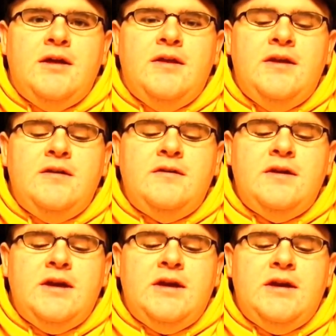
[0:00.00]
This
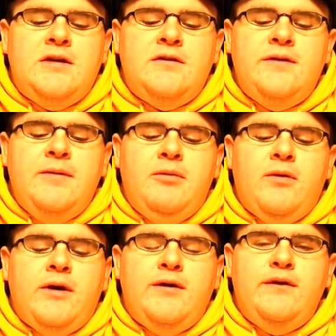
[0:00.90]
is
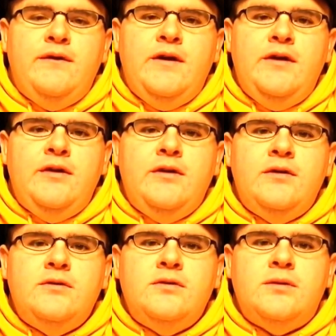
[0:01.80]
February 5th,
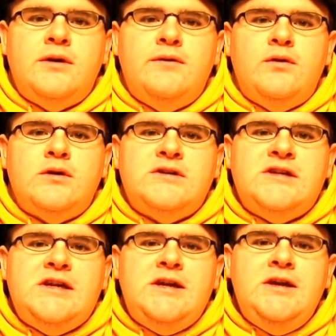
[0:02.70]

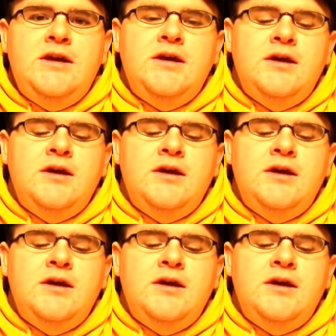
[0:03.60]
2014.